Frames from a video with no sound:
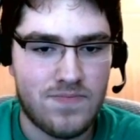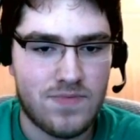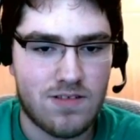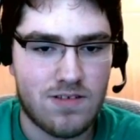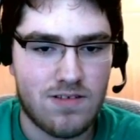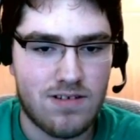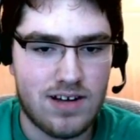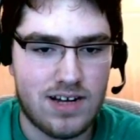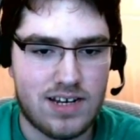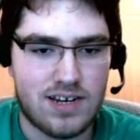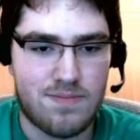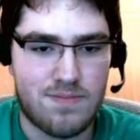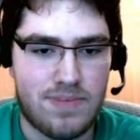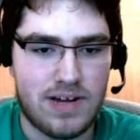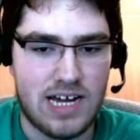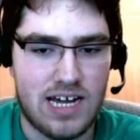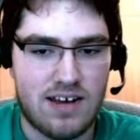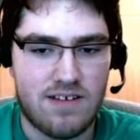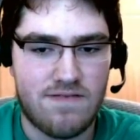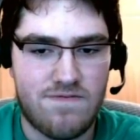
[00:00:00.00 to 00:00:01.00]
We got the
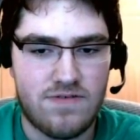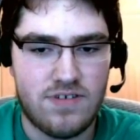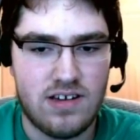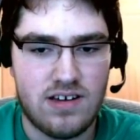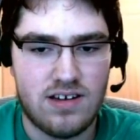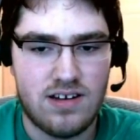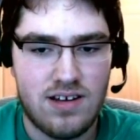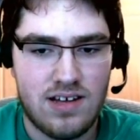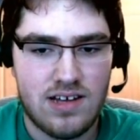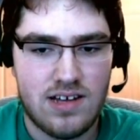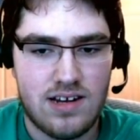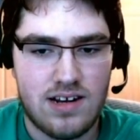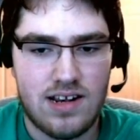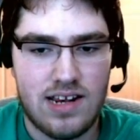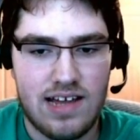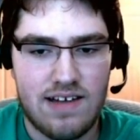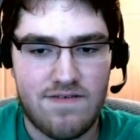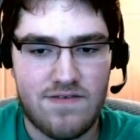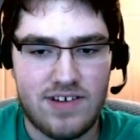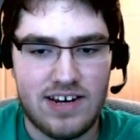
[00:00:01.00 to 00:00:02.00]
battlefield, the the
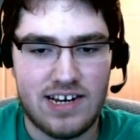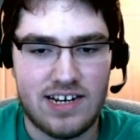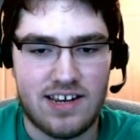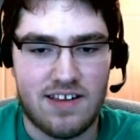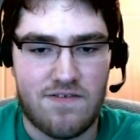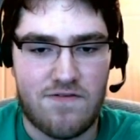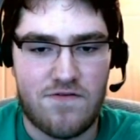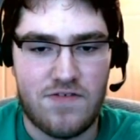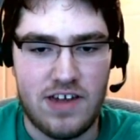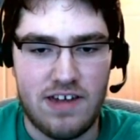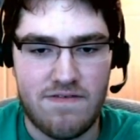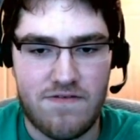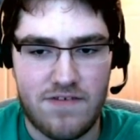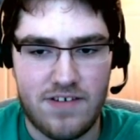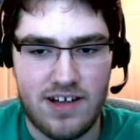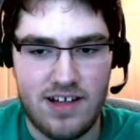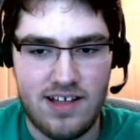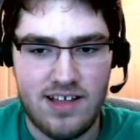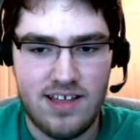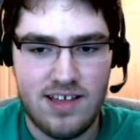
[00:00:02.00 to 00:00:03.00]

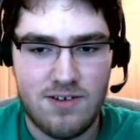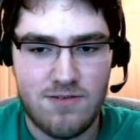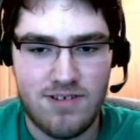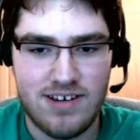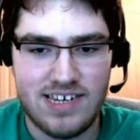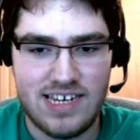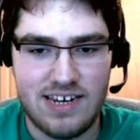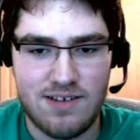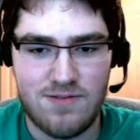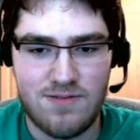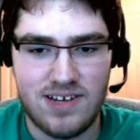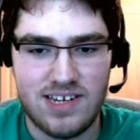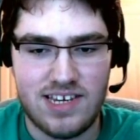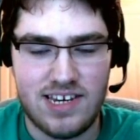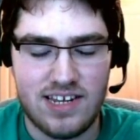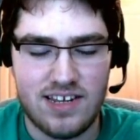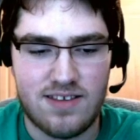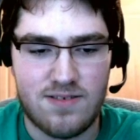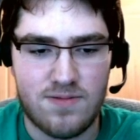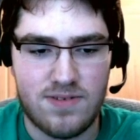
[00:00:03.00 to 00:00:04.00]
FIFA. What's it? What's
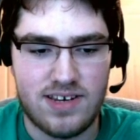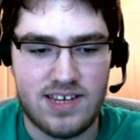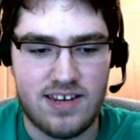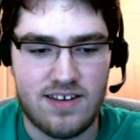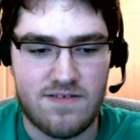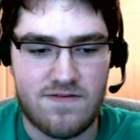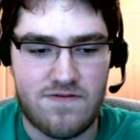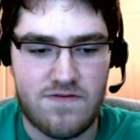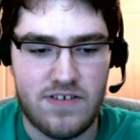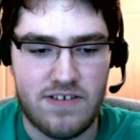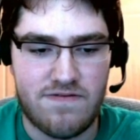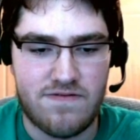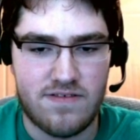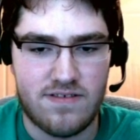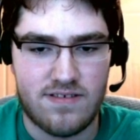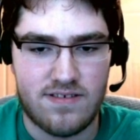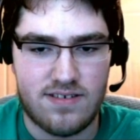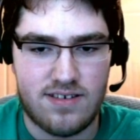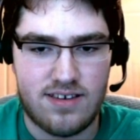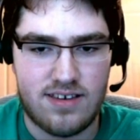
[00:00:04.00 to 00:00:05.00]
this? What's this
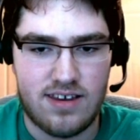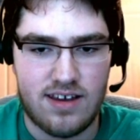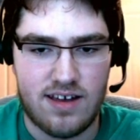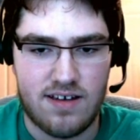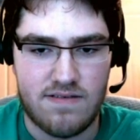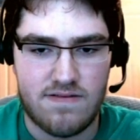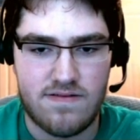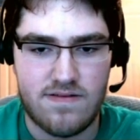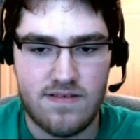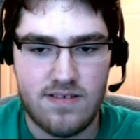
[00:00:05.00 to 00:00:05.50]
FIFA stuff?